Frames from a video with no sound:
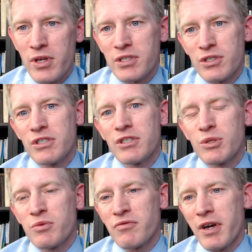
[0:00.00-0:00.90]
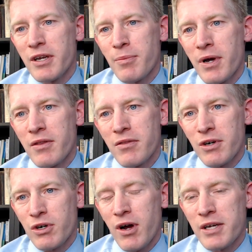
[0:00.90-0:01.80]
as Christians, we find him on the
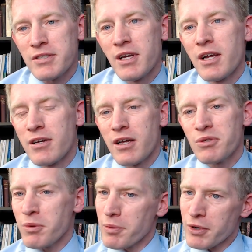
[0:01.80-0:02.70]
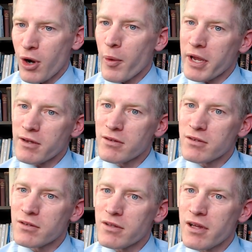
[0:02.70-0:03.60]
cross. That's where we're going.
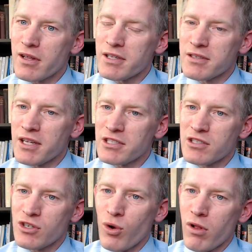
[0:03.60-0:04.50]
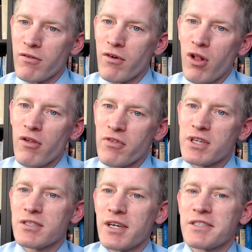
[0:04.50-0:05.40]
Uh, that's the goal of all of
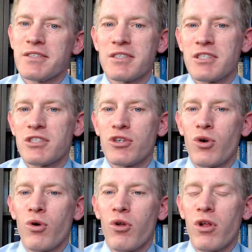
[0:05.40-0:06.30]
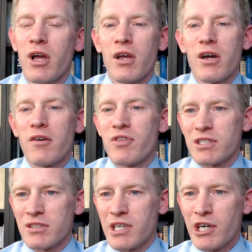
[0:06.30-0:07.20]
these lessons. That's the goal of
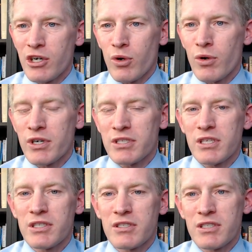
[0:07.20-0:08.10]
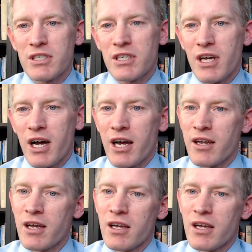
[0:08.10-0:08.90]
this entire course is to see God